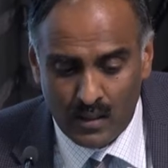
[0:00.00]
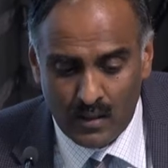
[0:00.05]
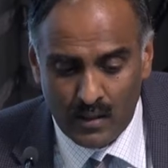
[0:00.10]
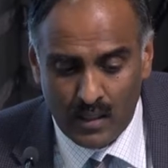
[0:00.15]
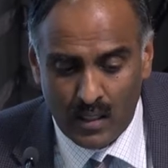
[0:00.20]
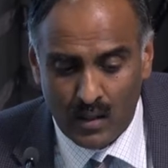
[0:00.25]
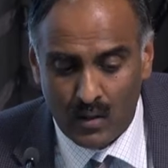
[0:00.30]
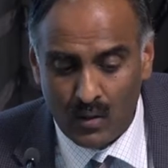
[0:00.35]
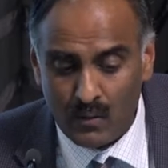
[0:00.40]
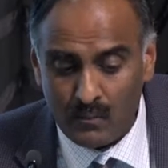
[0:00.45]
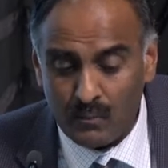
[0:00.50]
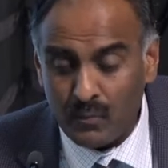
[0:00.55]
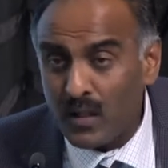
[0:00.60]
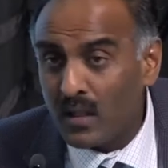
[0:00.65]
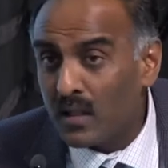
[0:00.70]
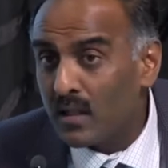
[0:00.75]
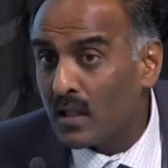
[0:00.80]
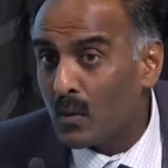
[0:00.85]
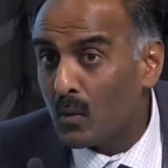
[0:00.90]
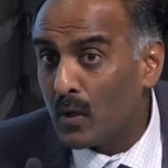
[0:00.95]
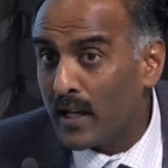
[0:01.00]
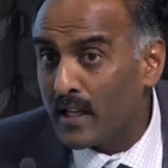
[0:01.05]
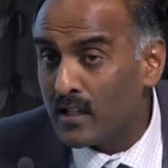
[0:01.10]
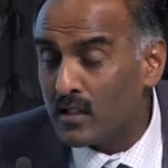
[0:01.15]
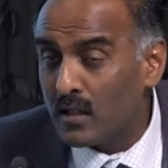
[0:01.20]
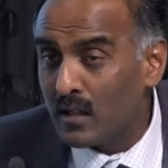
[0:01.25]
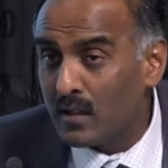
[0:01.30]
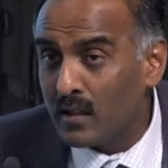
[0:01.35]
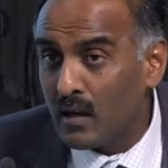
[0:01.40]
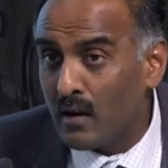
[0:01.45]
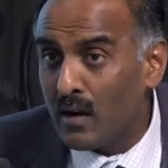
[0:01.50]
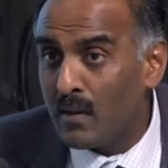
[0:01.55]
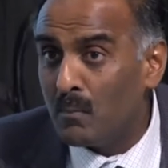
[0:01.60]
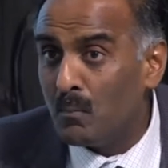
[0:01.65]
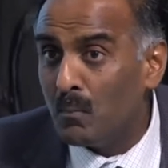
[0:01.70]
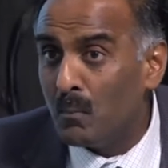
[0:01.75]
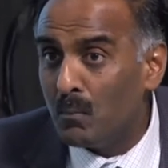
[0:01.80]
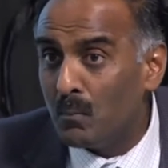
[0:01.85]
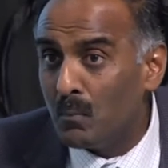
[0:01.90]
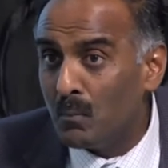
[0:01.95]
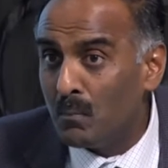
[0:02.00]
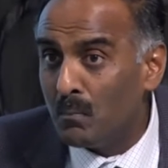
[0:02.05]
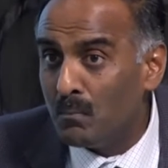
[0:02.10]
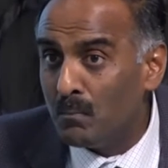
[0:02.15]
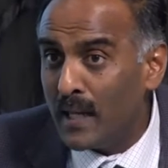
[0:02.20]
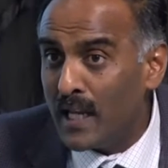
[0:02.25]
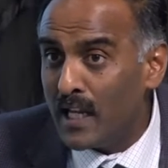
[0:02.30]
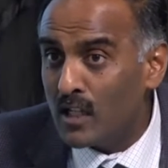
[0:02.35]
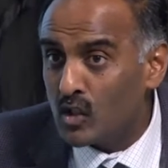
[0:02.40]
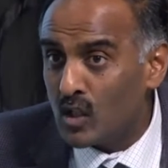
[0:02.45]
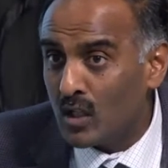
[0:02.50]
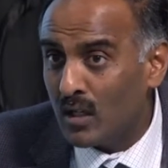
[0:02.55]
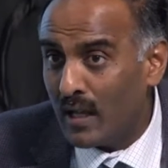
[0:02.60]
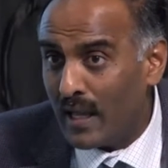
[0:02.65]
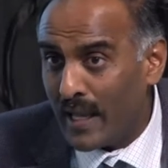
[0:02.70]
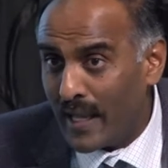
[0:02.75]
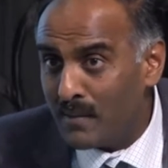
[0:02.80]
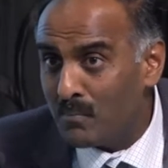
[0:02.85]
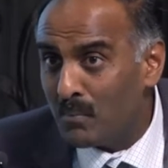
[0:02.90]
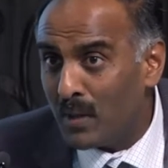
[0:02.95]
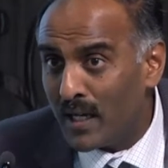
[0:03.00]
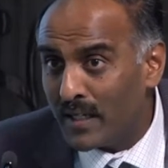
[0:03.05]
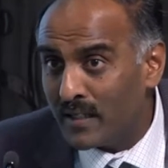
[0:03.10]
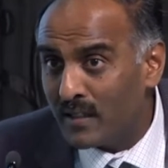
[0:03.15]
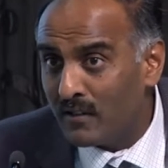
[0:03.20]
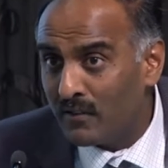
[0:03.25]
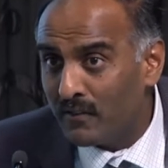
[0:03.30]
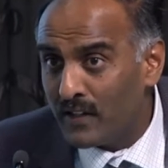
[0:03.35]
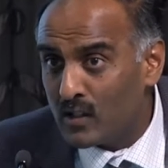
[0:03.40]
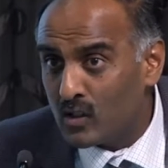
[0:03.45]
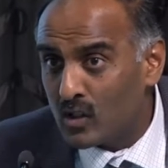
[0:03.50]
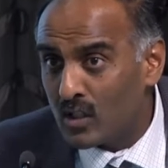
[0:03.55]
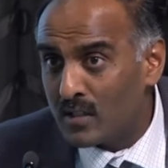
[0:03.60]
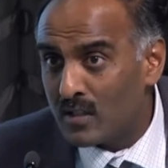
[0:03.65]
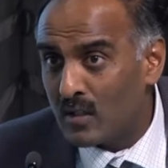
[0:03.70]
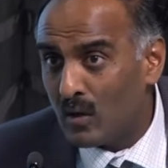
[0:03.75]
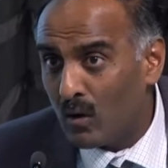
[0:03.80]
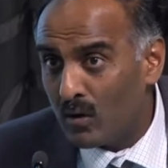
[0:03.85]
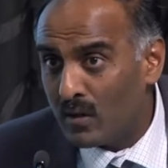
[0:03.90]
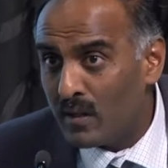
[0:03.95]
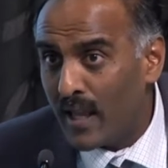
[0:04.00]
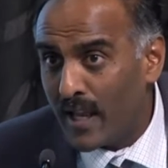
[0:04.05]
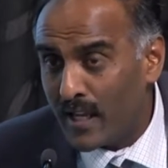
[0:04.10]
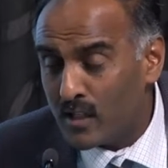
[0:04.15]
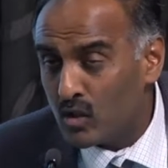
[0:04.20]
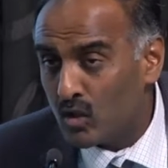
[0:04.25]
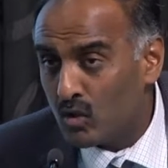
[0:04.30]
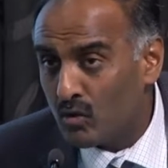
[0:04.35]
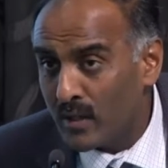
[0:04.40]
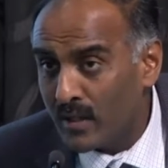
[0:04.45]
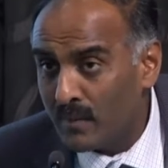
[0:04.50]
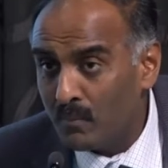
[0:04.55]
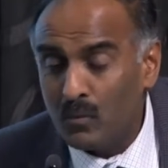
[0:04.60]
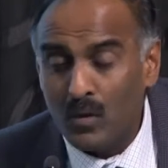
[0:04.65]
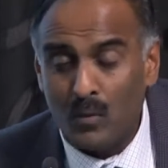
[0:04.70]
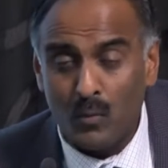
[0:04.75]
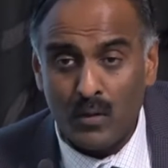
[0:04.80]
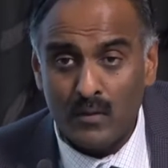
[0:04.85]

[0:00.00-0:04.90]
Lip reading: Now, there are major and minor features on angiogram.